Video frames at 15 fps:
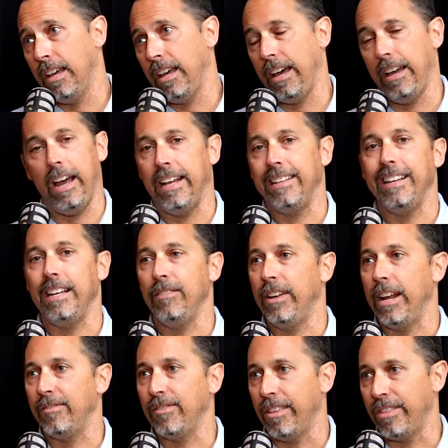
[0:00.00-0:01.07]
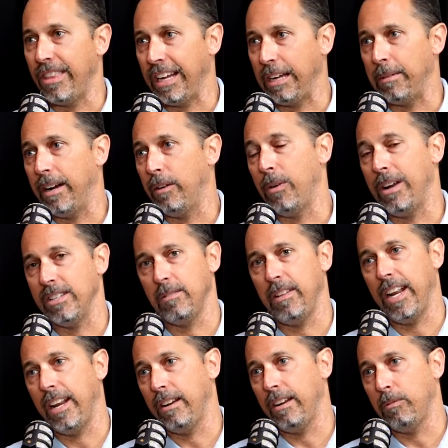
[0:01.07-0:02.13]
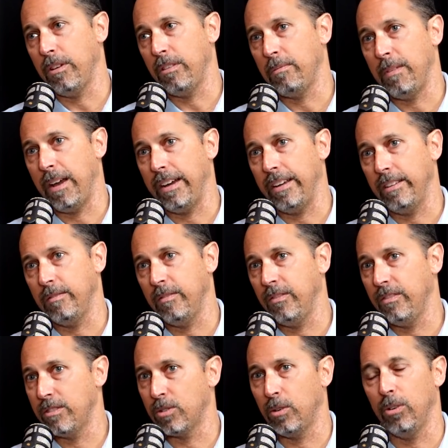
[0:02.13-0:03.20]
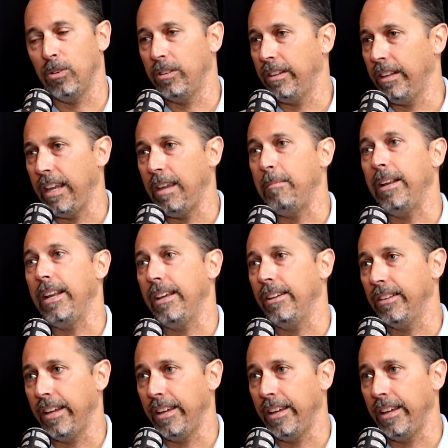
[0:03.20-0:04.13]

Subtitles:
I didn't even have to think about it. It resonated with my soul immediately.